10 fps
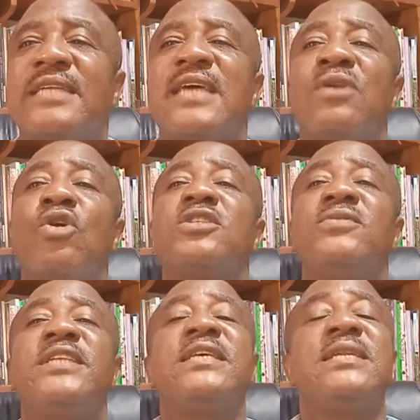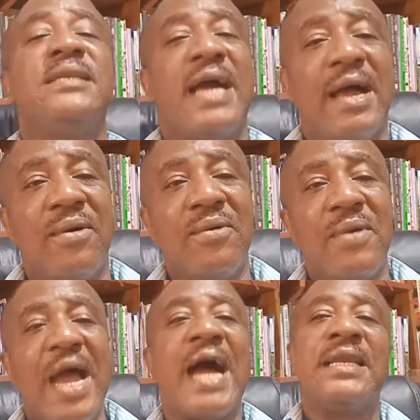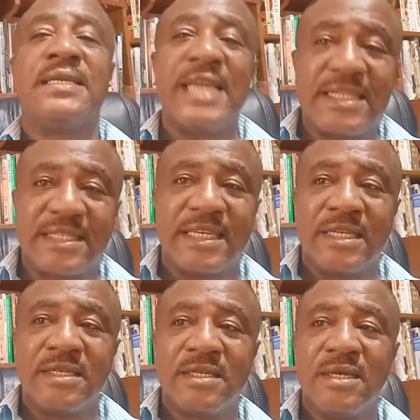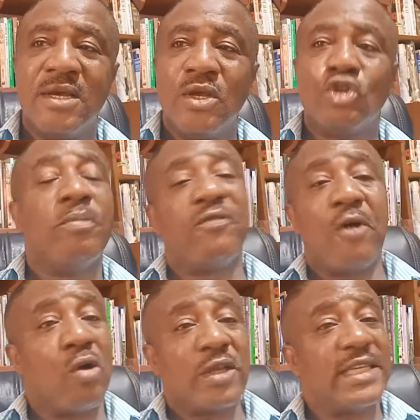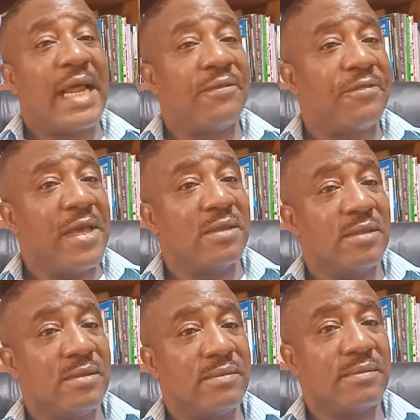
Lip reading: that are not written down are destined to be forgotten and fail.